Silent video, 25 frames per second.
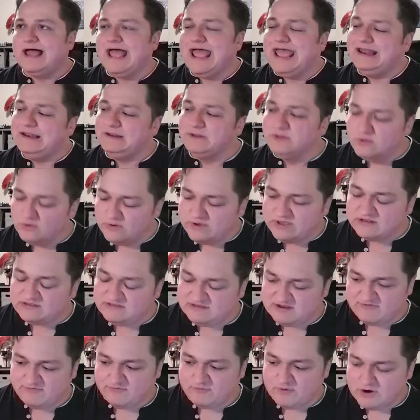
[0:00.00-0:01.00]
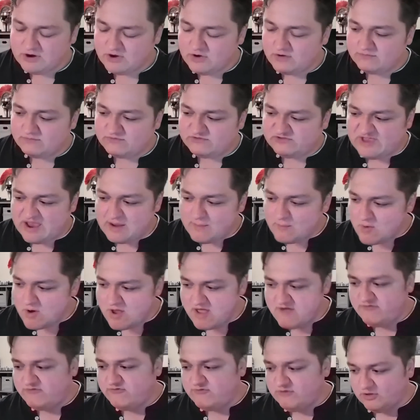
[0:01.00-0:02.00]
And look at different
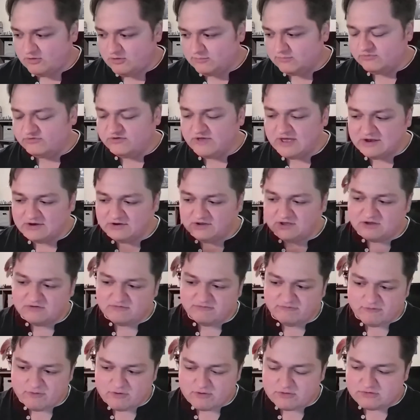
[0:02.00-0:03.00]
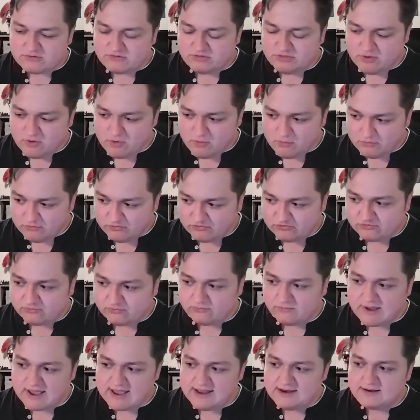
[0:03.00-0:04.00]
samurai films and convert those,
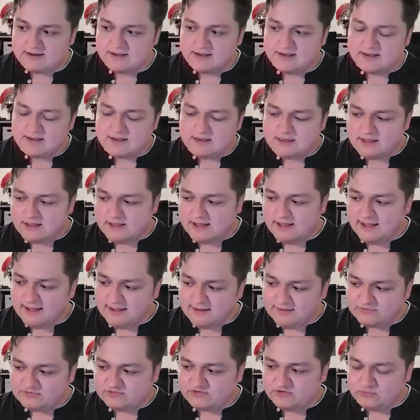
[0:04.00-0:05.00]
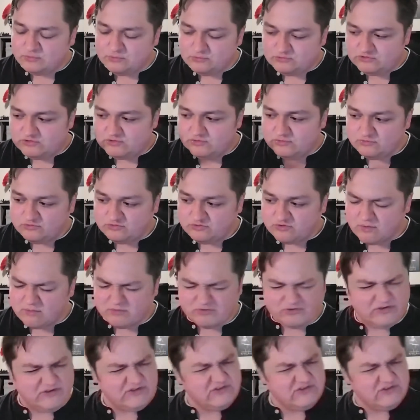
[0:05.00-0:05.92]
right, to Star Wars.